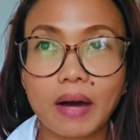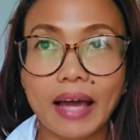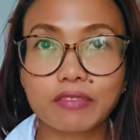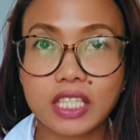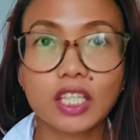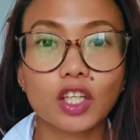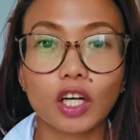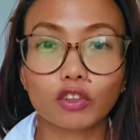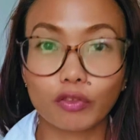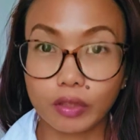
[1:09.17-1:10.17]
I've seen a
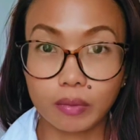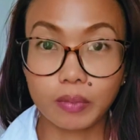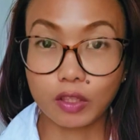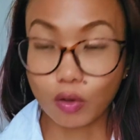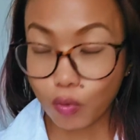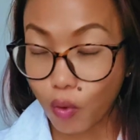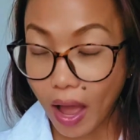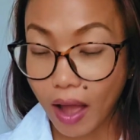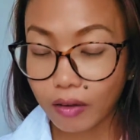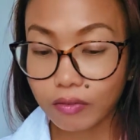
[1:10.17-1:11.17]
lot of Filipino who
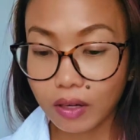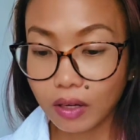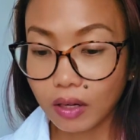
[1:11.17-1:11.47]
have